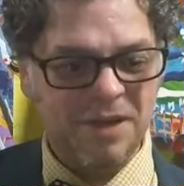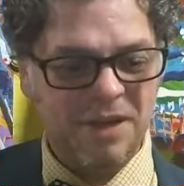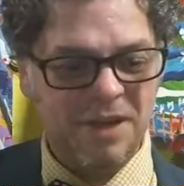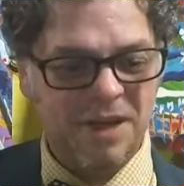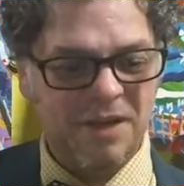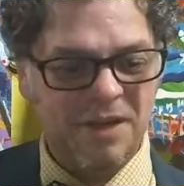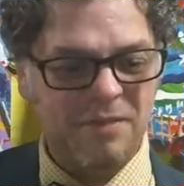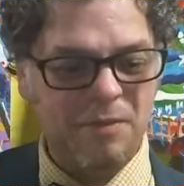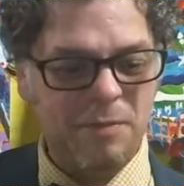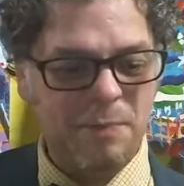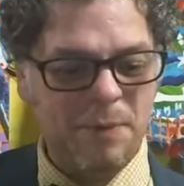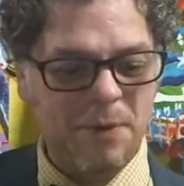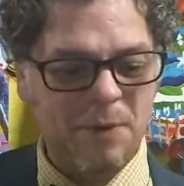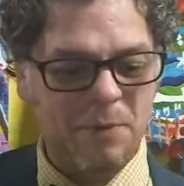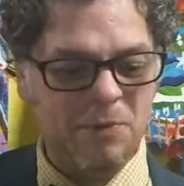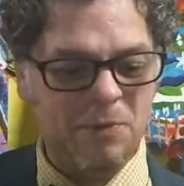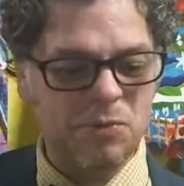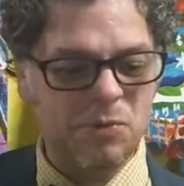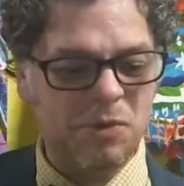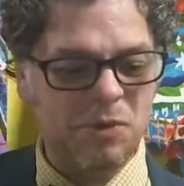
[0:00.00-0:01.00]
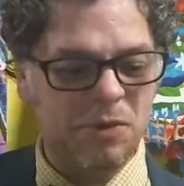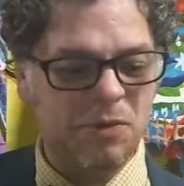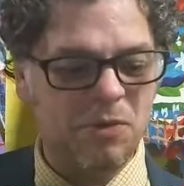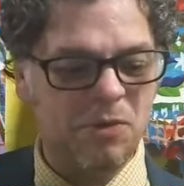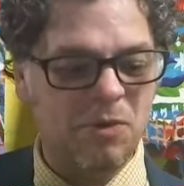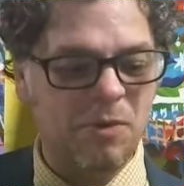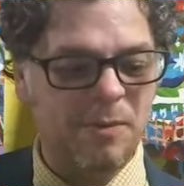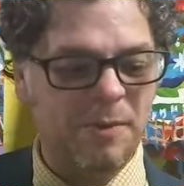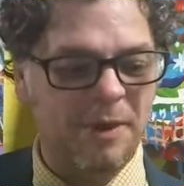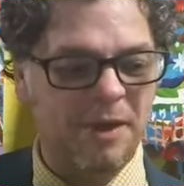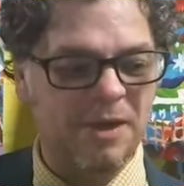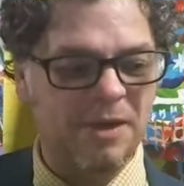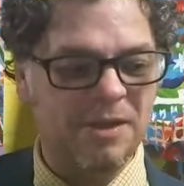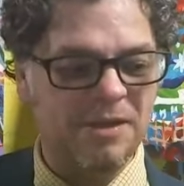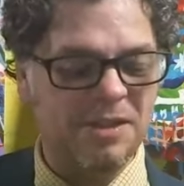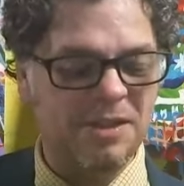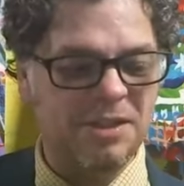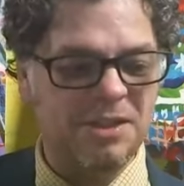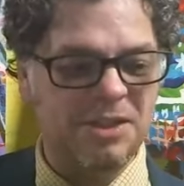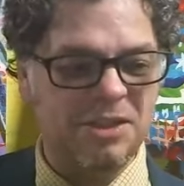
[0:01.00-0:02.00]
Navy Pier was real cool
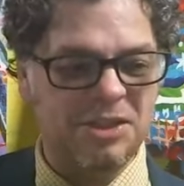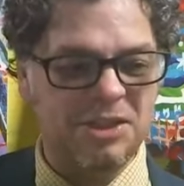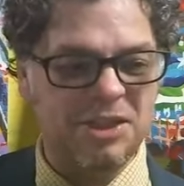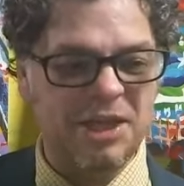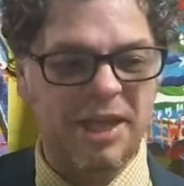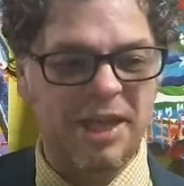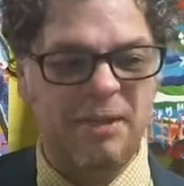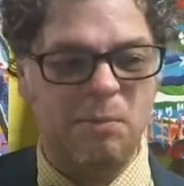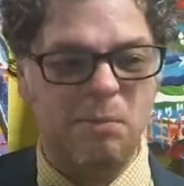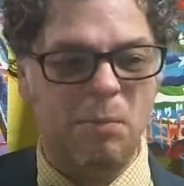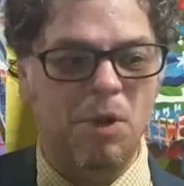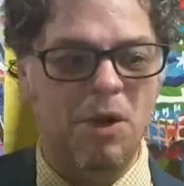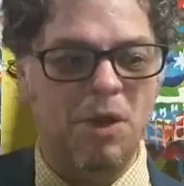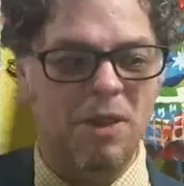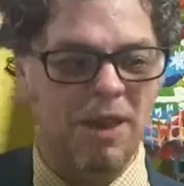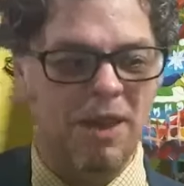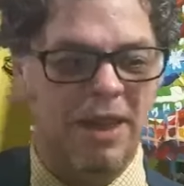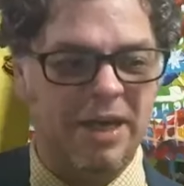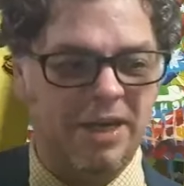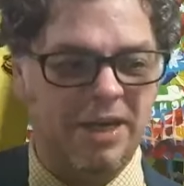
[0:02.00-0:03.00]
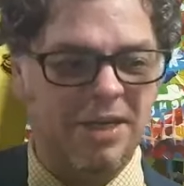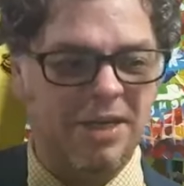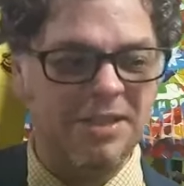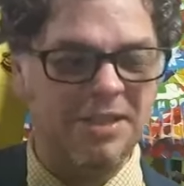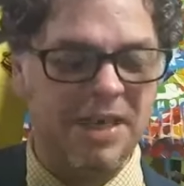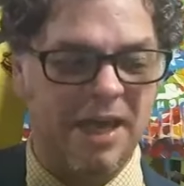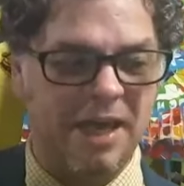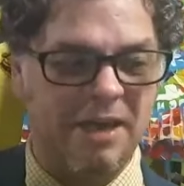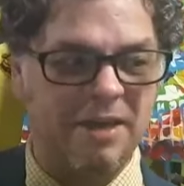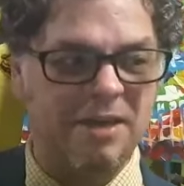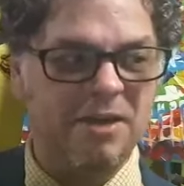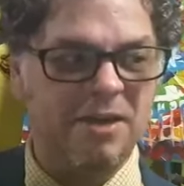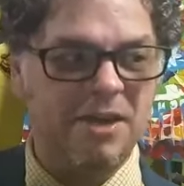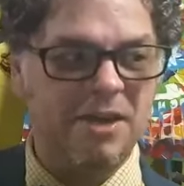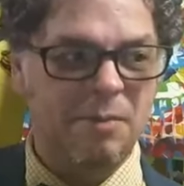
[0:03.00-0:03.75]
because it's a giant mall on the inside,